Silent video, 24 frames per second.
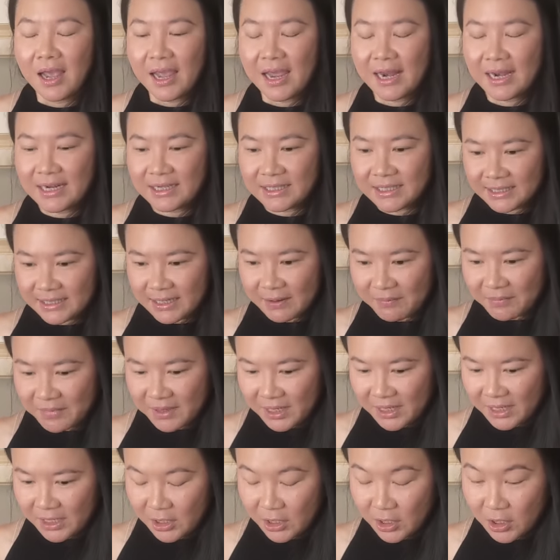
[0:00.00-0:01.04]
and it's
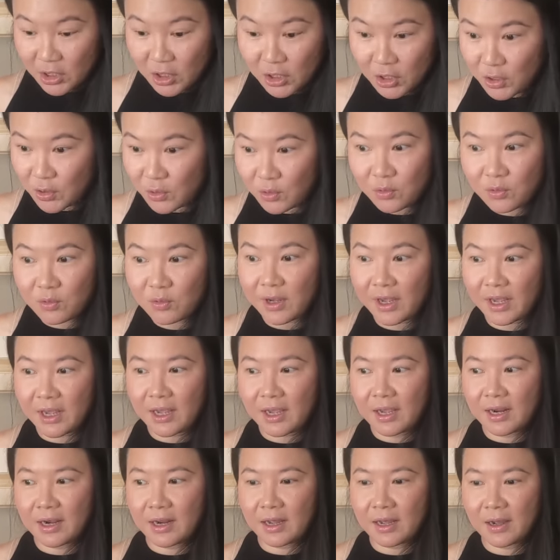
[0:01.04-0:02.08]
something new,
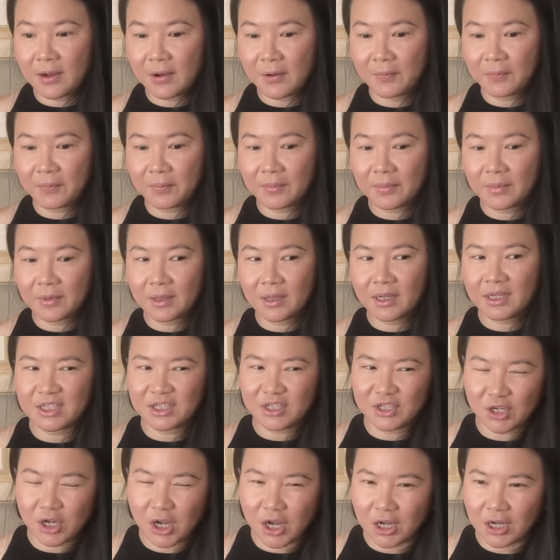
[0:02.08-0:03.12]
and um, it's
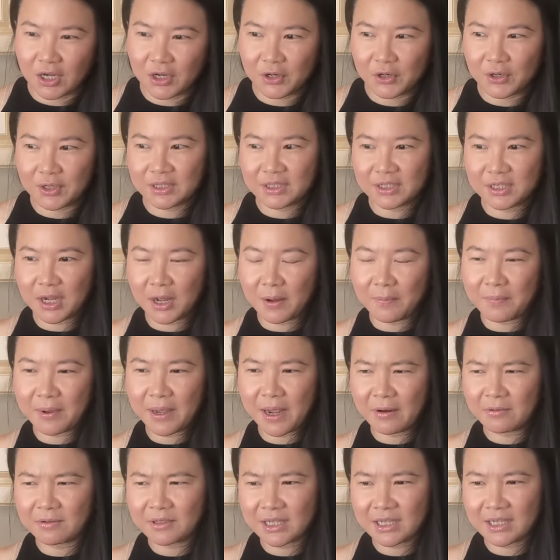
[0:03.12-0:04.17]
not good, it's not bad. I
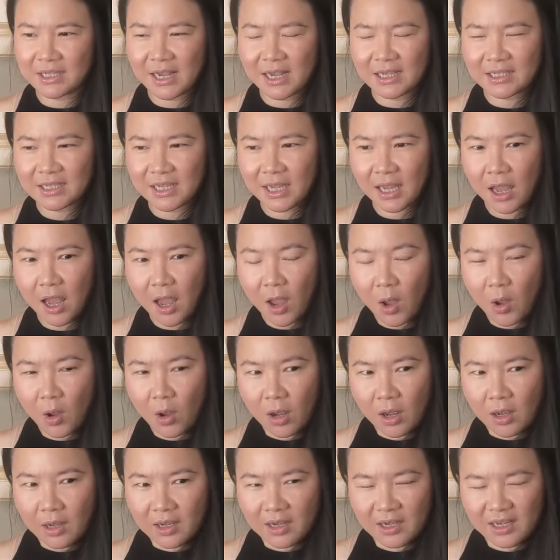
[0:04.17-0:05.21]
was like asking,
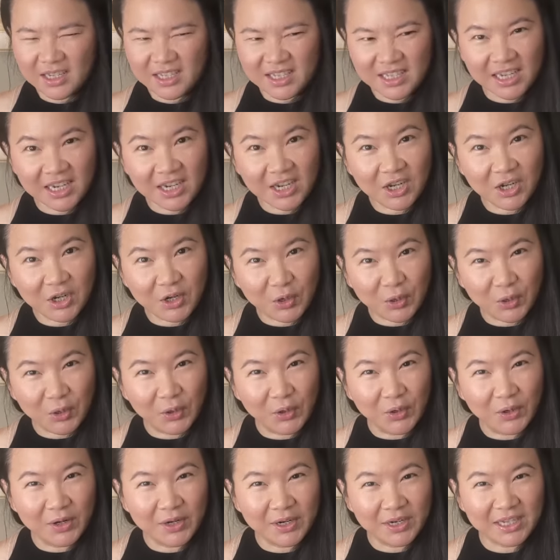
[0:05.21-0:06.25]
is it
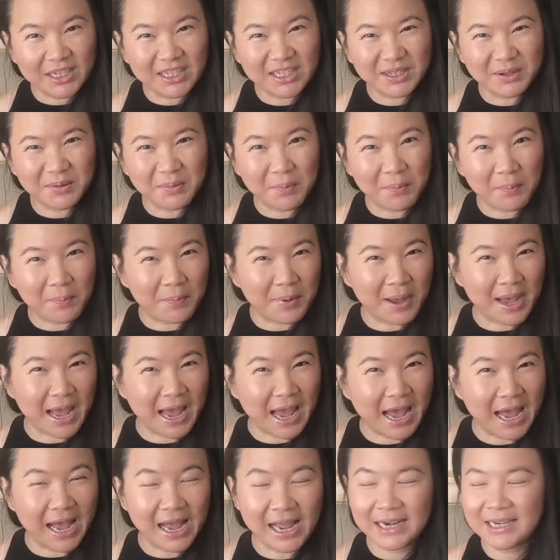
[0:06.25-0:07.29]
good? Is it
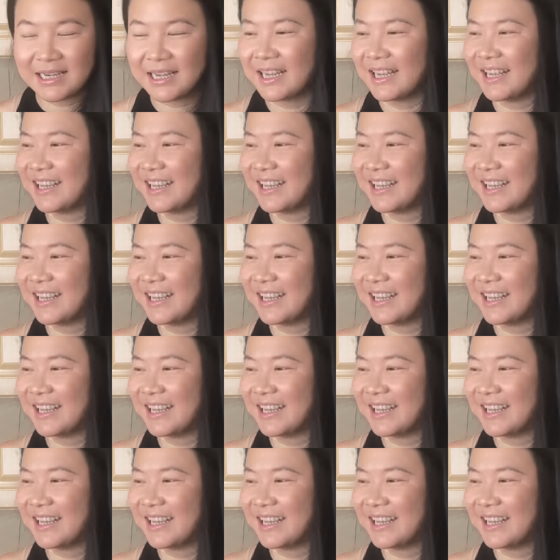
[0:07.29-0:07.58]
bad?